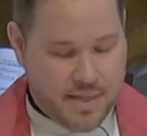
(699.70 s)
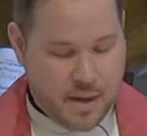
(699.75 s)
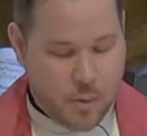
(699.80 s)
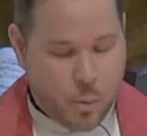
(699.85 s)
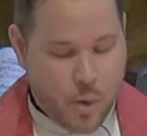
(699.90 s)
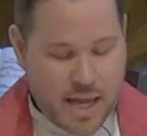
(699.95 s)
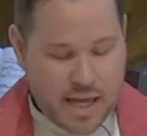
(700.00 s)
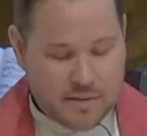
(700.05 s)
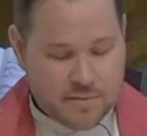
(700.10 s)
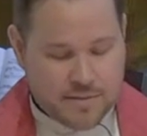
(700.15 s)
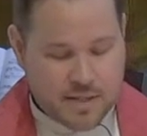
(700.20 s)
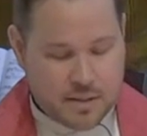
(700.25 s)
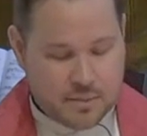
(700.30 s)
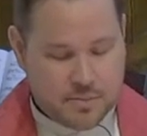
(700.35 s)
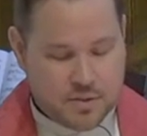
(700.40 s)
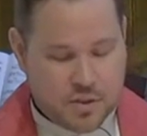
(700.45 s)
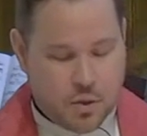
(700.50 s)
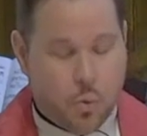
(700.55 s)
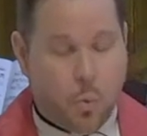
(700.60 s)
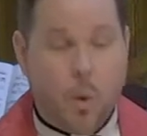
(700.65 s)
They waved
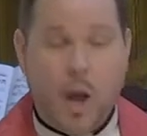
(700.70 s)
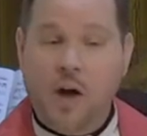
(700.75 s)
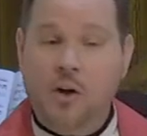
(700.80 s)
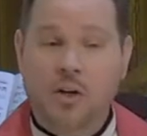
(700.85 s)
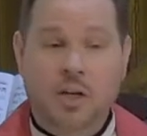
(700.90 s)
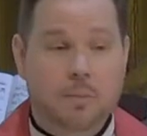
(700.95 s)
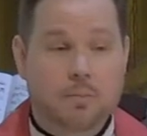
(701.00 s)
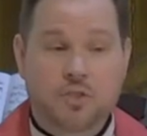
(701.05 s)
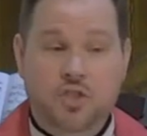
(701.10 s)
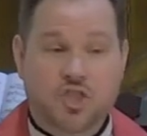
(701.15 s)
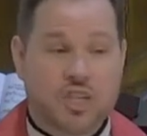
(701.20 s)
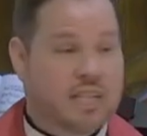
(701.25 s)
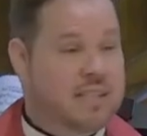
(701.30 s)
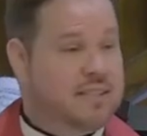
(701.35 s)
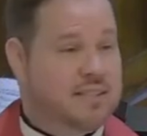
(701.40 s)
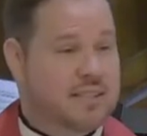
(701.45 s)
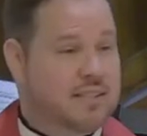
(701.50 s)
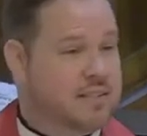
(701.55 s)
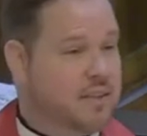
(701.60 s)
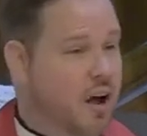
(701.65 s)
them to welcome
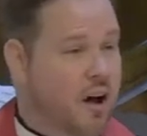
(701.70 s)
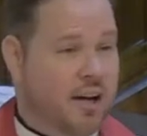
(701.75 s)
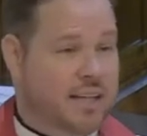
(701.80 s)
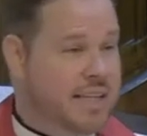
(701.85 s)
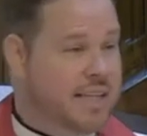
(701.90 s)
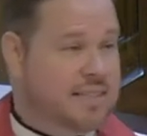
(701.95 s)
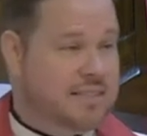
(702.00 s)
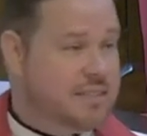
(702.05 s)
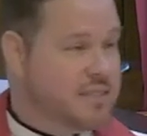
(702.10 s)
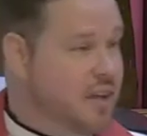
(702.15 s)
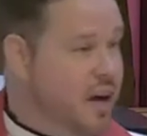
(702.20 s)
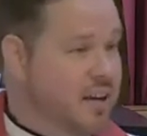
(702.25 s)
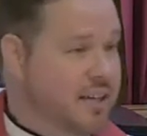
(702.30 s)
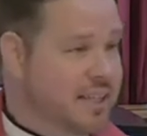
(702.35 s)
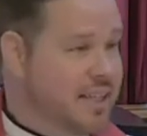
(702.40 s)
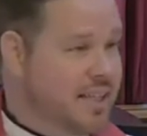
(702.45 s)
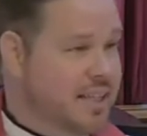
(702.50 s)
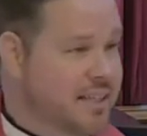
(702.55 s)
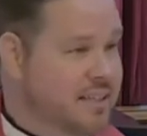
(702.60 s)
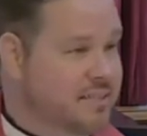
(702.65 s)
Jesus on his
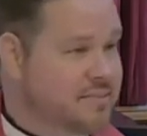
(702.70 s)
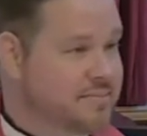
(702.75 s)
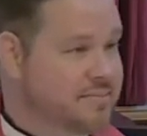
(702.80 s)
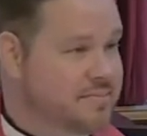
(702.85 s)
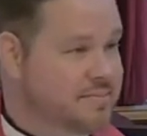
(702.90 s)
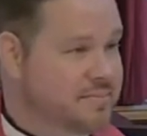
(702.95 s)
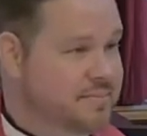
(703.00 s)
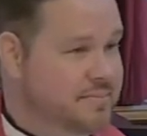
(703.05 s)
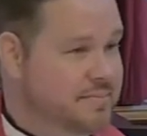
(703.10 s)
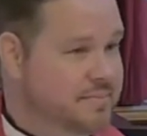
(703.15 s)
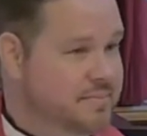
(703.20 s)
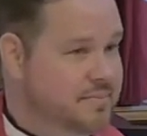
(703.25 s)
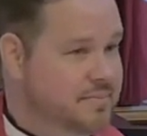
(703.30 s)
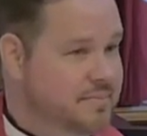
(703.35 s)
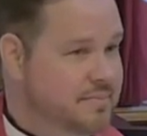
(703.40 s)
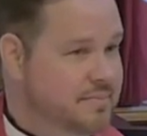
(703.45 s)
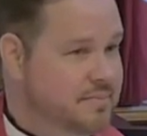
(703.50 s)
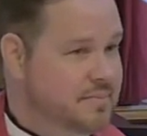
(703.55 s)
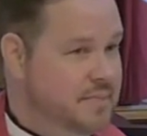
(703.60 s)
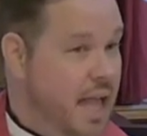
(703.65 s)
donkey,
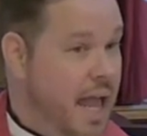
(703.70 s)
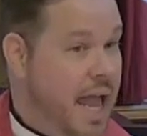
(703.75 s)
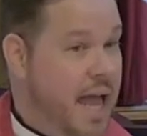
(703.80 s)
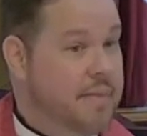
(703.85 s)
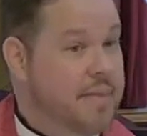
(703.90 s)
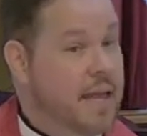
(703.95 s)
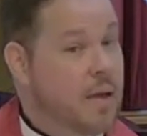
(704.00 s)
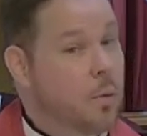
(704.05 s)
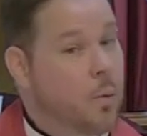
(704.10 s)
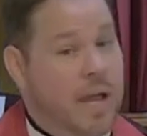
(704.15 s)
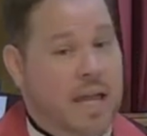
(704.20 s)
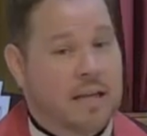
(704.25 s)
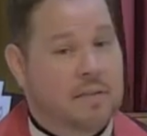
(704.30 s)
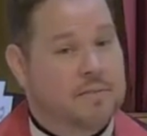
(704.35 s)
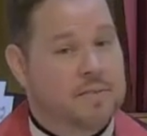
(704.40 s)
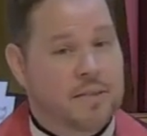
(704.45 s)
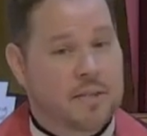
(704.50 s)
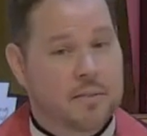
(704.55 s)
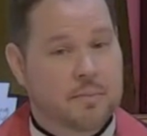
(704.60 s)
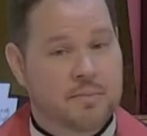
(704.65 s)
and they
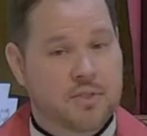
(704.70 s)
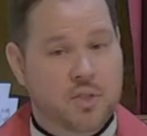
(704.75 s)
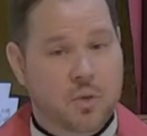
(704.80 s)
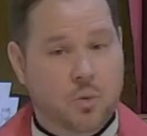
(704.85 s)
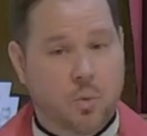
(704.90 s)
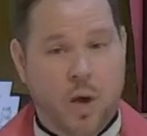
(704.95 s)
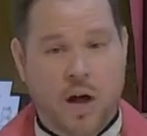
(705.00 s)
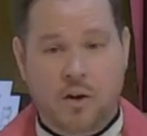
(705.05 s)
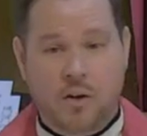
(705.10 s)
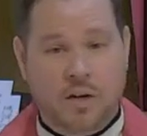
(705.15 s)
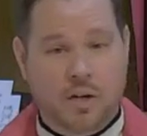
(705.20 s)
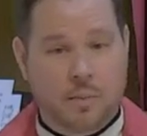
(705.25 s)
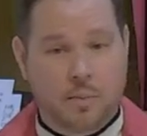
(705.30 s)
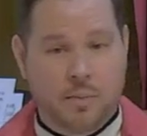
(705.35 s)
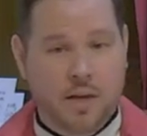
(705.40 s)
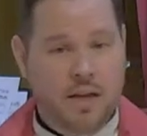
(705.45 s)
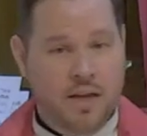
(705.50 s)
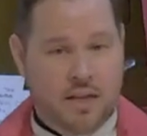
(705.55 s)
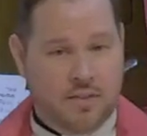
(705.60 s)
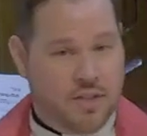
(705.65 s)
waved them to
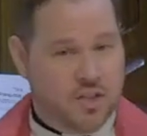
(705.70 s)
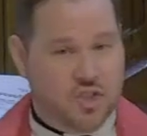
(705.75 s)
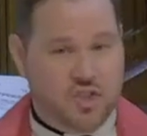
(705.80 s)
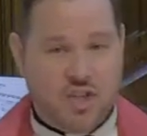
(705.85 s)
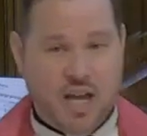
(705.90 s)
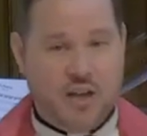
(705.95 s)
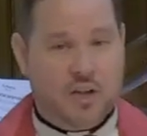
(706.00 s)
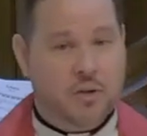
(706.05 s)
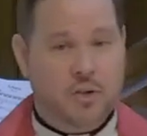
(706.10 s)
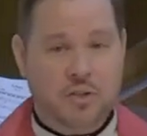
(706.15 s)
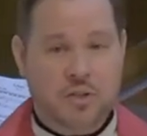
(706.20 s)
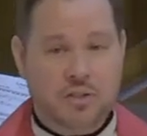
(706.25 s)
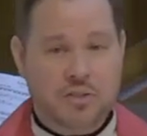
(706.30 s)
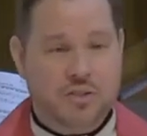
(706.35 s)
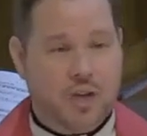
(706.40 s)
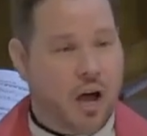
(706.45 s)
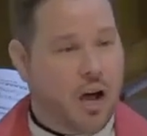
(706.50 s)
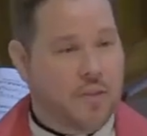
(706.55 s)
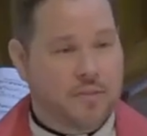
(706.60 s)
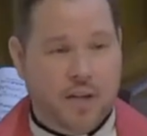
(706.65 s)
welcome the
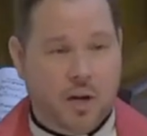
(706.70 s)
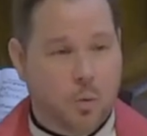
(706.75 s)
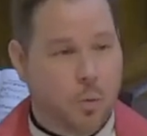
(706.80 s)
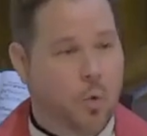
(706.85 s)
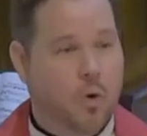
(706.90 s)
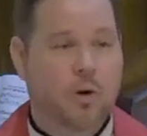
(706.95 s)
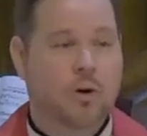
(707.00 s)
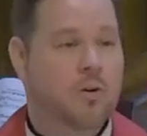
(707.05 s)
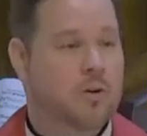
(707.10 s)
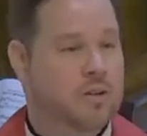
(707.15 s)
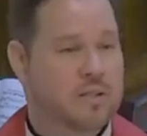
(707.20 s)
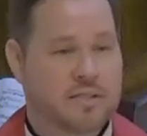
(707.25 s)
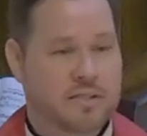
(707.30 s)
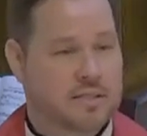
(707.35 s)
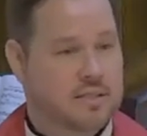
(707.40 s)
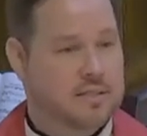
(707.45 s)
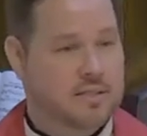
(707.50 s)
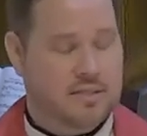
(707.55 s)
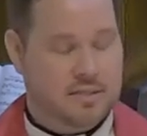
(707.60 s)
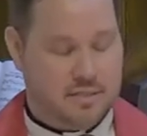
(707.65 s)
generals on their war
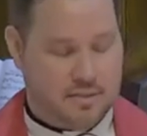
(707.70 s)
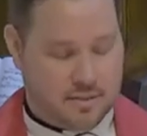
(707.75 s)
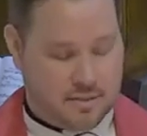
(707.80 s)
horses.